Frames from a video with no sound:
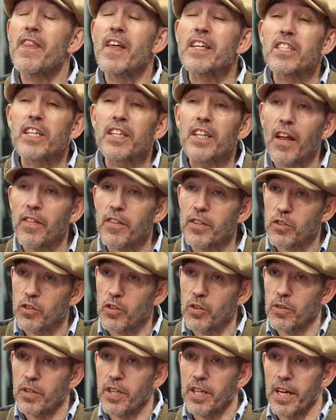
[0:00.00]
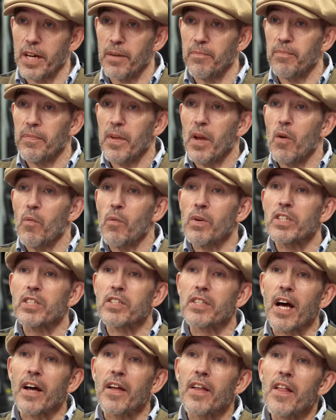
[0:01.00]
There's another truth here, which
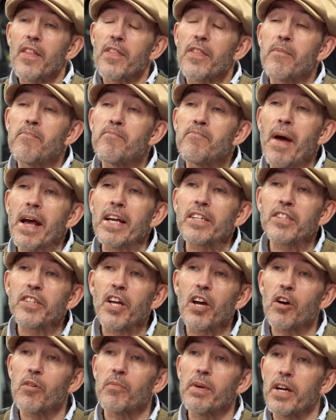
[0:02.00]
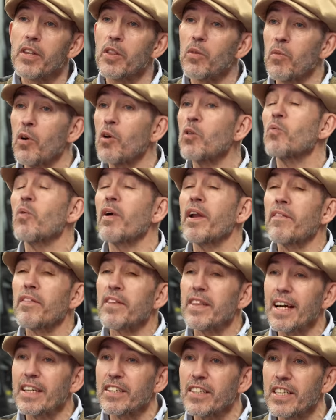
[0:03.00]
is that the best helmet in the world, whatever
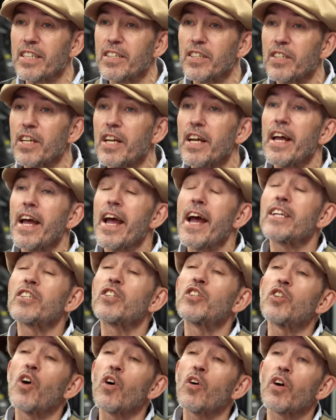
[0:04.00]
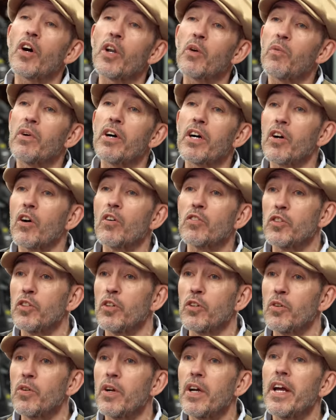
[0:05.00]
that is, it's not going to work on
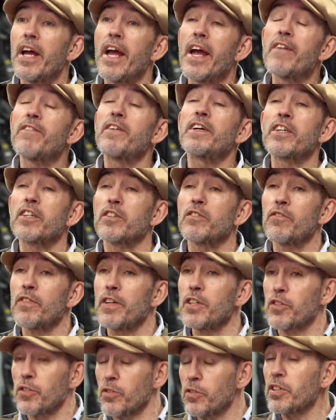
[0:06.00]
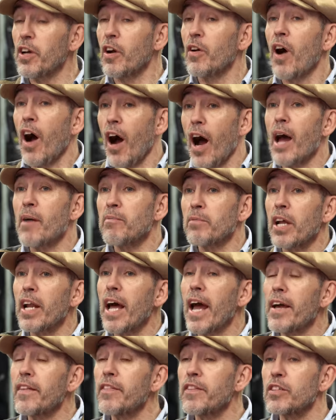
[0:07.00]
you if it doesn't fit you. So I am going
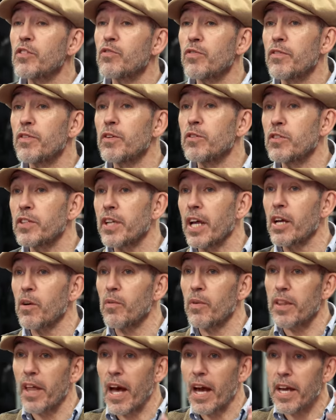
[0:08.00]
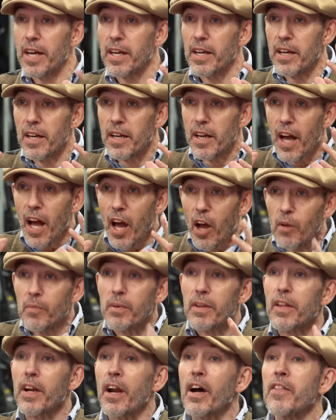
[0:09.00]
to end this review today with a
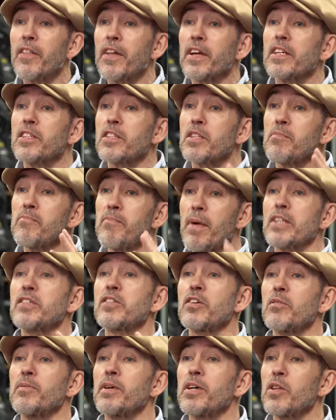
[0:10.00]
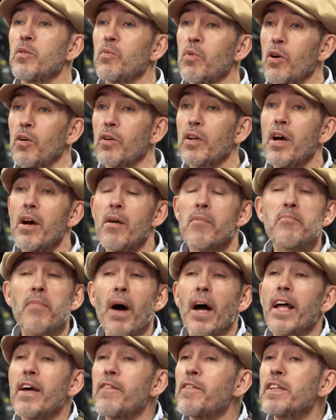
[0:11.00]
helmet that I think is the best helmet in the world.
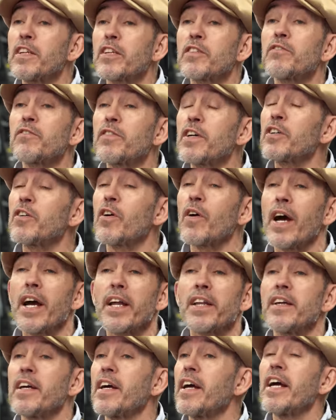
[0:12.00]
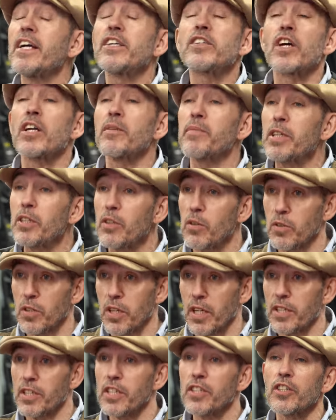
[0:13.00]
But if it doesn't fit your head, it's going to be
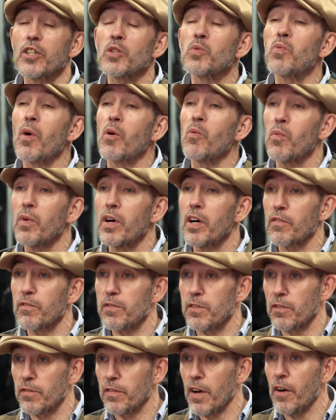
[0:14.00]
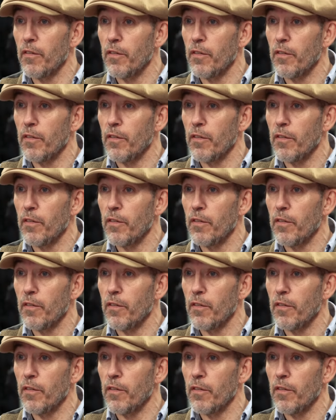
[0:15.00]
useless. It just won't work for